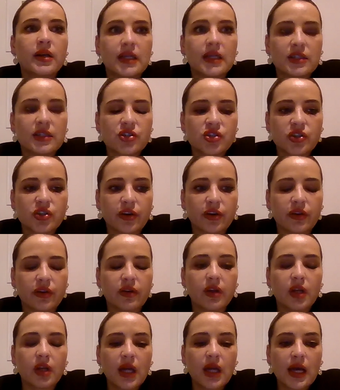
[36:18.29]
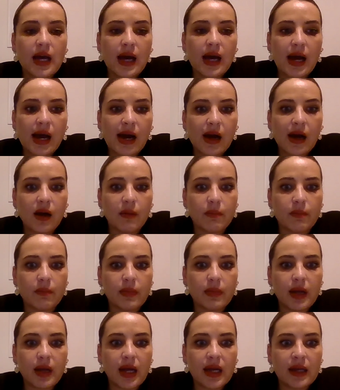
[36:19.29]
And so
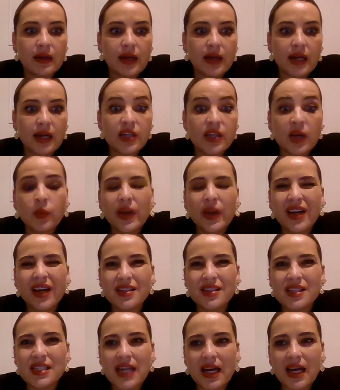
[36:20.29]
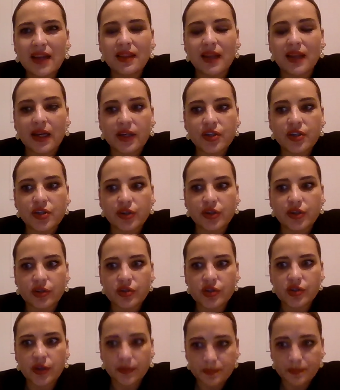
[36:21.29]
and we understand that,
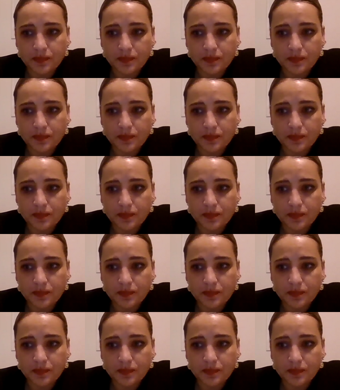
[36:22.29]
so.